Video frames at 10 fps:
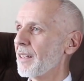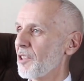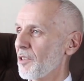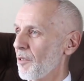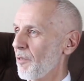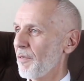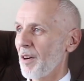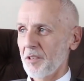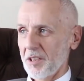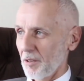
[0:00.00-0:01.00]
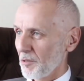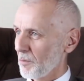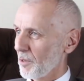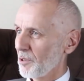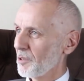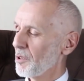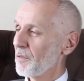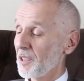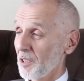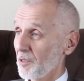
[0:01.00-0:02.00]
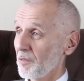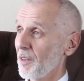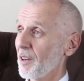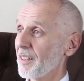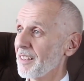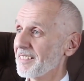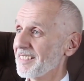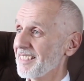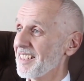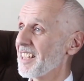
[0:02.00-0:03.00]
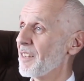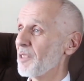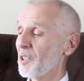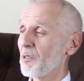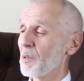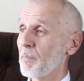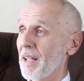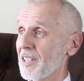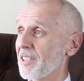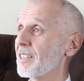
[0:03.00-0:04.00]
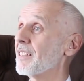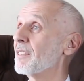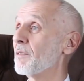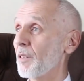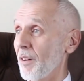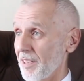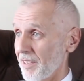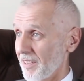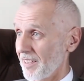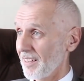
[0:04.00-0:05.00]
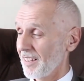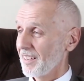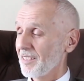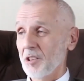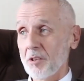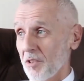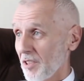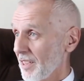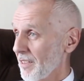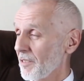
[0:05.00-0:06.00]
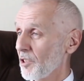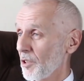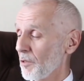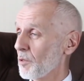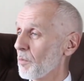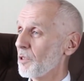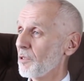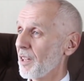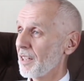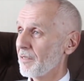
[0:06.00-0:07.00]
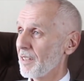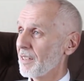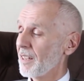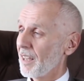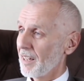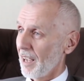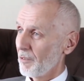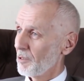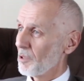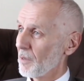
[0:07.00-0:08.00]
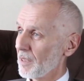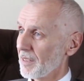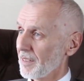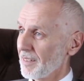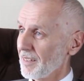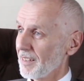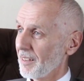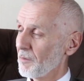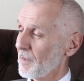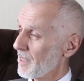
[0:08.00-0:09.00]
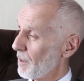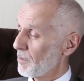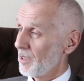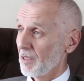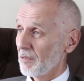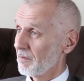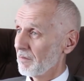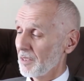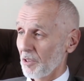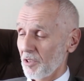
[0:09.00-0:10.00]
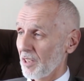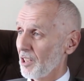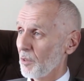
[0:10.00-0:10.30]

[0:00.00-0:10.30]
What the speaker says: that your father tells you what to do if he's a good father. He's giving you the best advice. You can sit and choose what you take of it and how you do it. You know, it's up to you. You're still a